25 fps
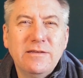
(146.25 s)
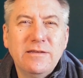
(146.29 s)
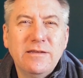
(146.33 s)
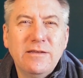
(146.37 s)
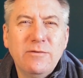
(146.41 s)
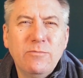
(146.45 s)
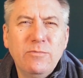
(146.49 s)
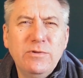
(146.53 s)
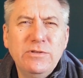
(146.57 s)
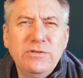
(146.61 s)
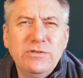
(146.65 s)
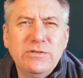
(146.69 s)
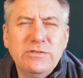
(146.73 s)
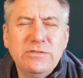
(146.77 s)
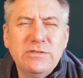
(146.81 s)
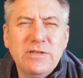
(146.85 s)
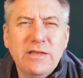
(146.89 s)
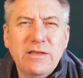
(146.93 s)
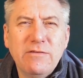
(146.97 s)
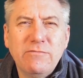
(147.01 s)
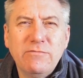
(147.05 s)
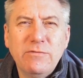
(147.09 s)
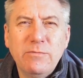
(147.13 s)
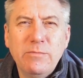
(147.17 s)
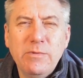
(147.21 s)
and we just
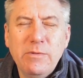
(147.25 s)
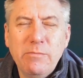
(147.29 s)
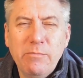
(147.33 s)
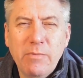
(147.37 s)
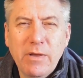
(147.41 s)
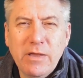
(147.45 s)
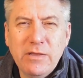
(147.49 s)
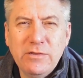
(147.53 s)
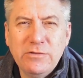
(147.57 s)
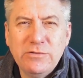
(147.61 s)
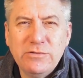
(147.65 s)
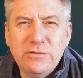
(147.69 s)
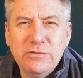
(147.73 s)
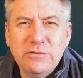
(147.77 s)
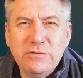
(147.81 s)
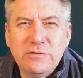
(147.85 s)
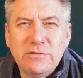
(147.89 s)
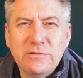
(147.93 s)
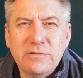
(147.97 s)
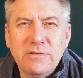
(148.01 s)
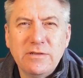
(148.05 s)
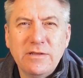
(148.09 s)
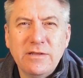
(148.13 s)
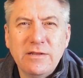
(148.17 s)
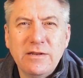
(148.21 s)
have to be patient
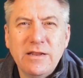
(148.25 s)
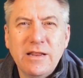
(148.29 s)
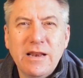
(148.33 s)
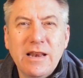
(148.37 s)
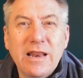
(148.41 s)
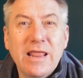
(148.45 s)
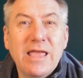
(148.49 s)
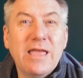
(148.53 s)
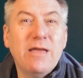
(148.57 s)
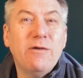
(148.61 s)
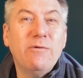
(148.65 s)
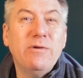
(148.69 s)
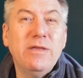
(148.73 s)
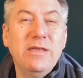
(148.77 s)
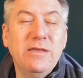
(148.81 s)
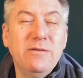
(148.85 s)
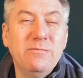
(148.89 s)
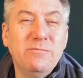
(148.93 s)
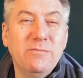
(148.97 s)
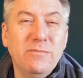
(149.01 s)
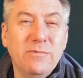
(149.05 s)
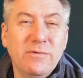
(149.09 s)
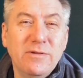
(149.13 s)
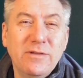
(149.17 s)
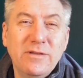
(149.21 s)
and allow
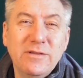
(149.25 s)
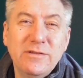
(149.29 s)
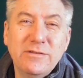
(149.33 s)
Him